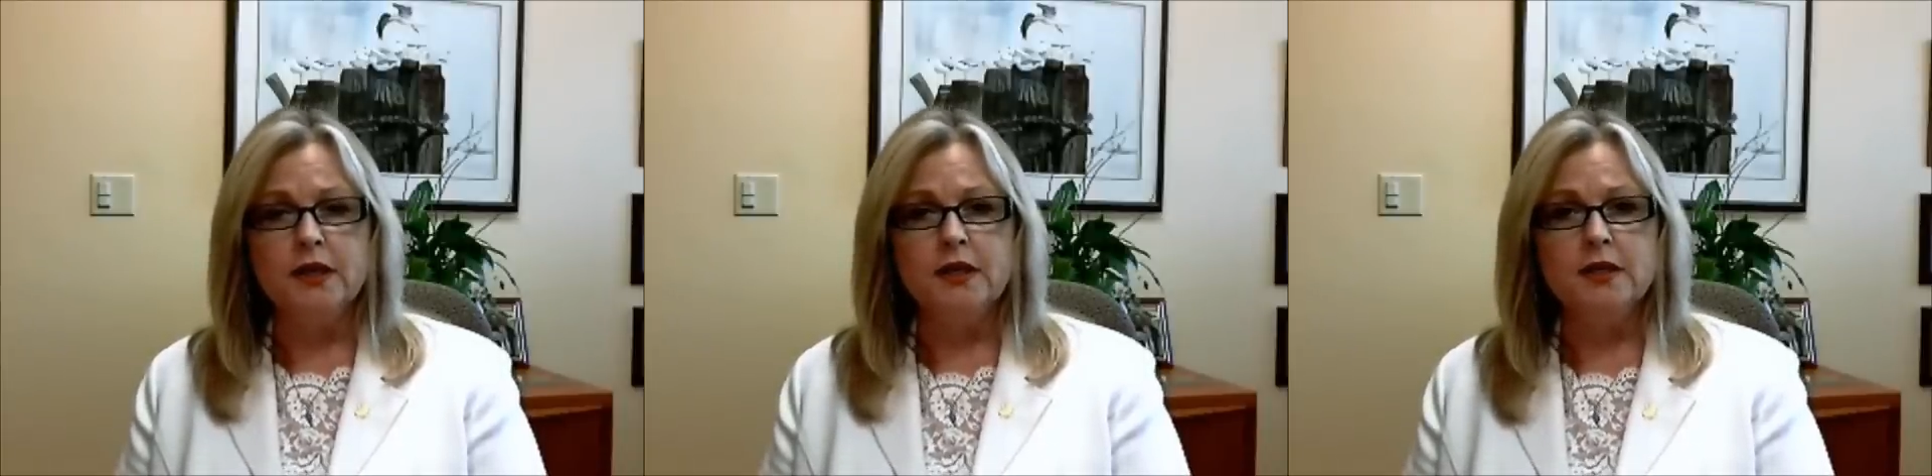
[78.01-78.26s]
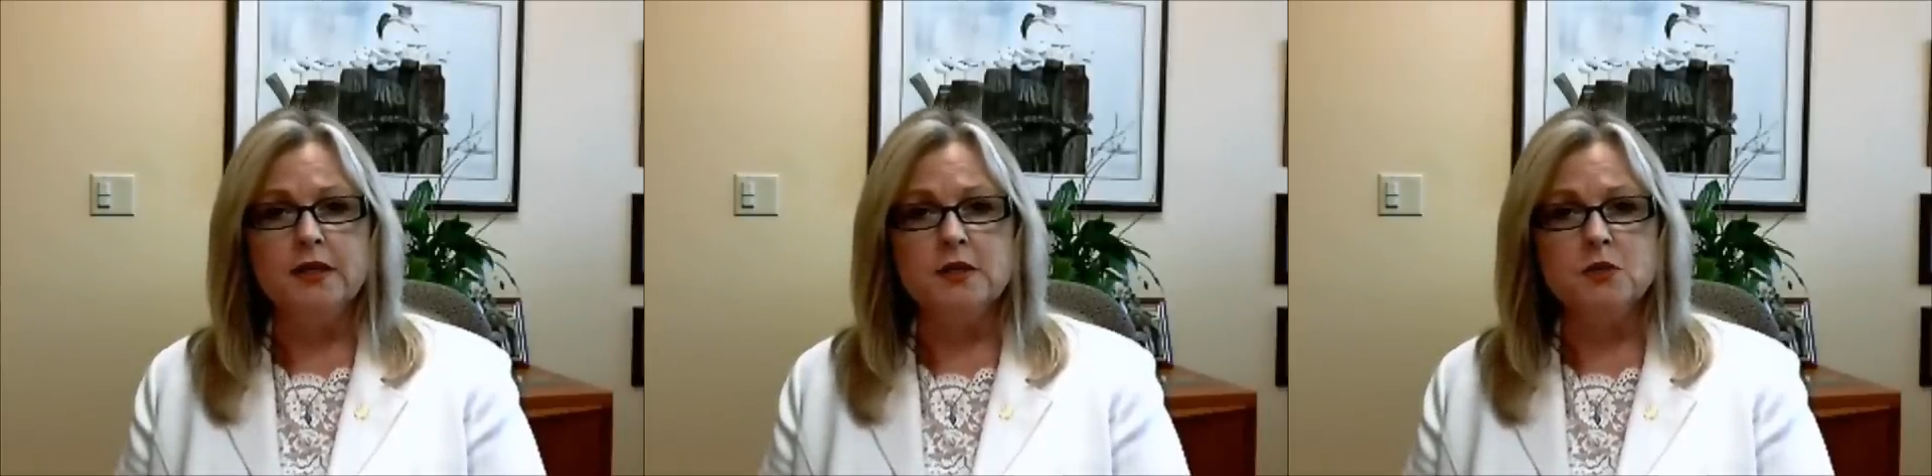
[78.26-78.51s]

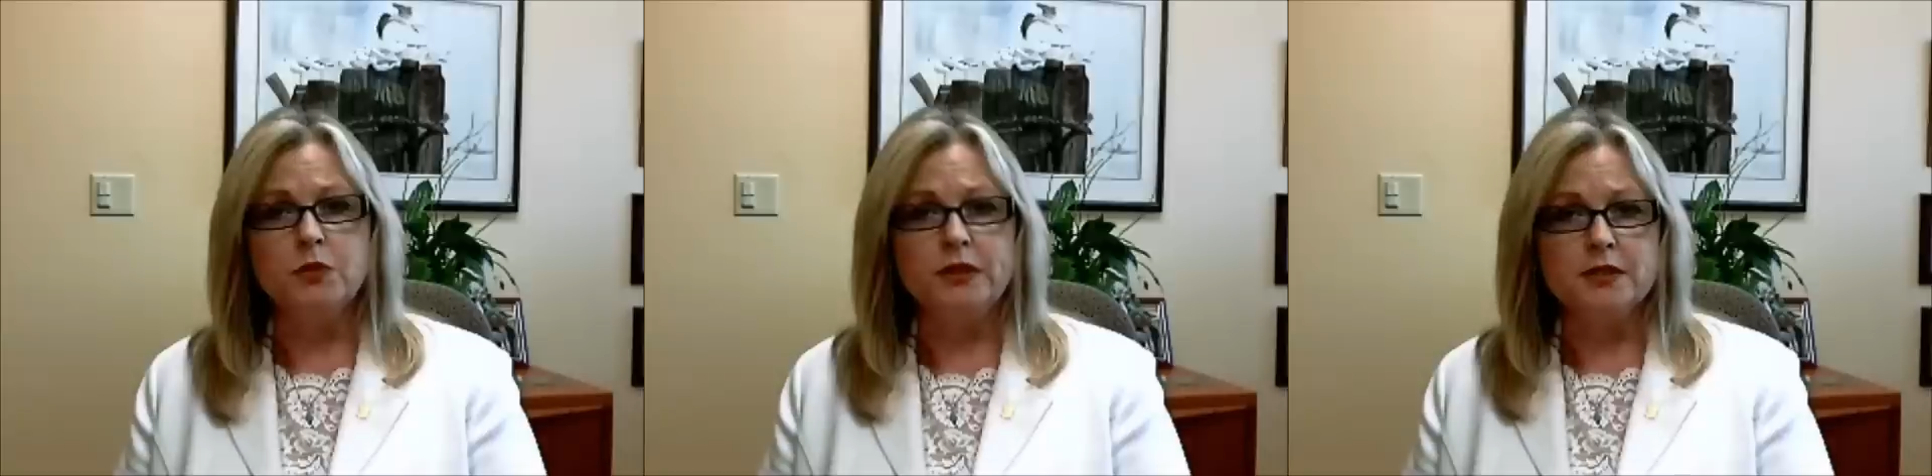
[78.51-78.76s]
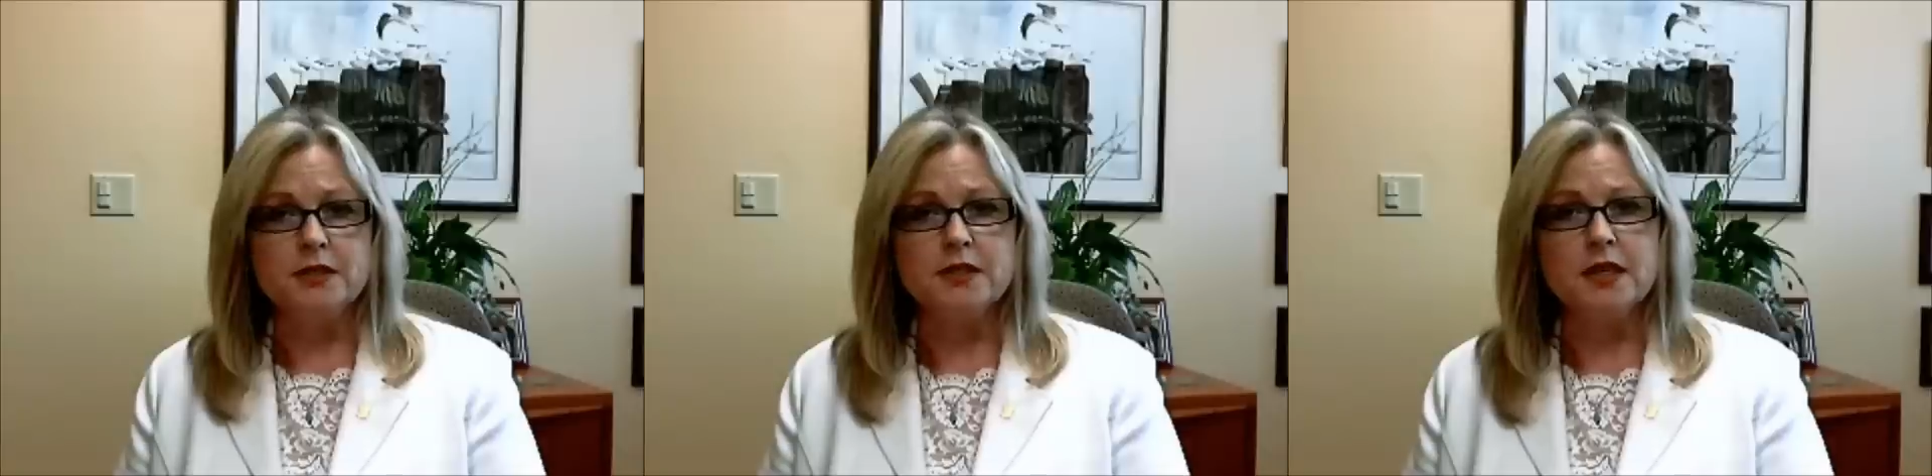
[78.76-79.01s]
is we
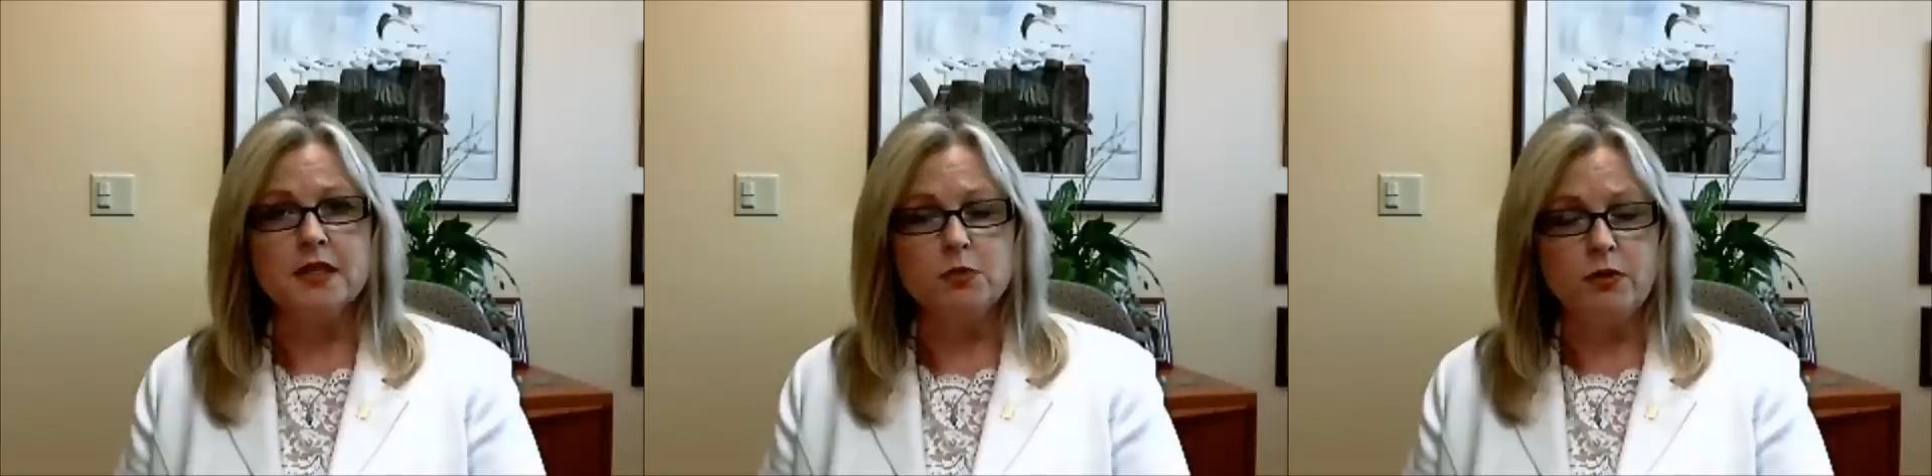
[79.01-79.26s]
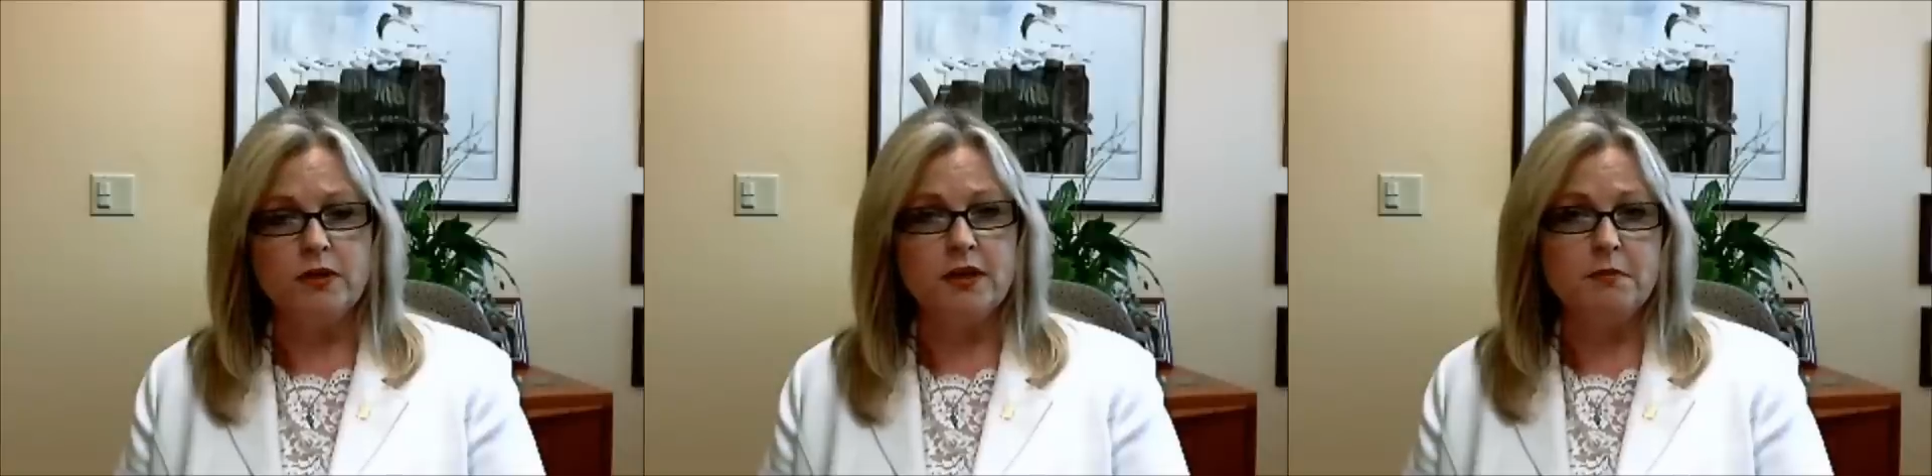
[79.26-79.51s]
discuss
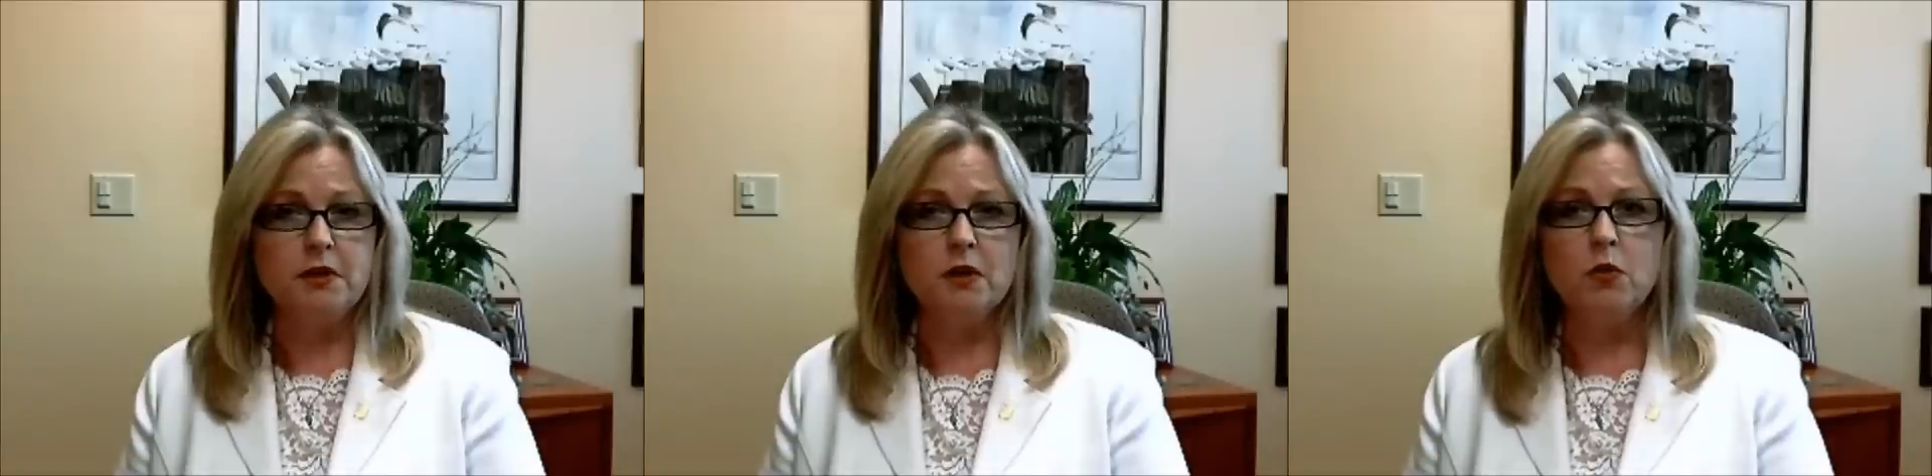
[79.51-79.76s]
with them,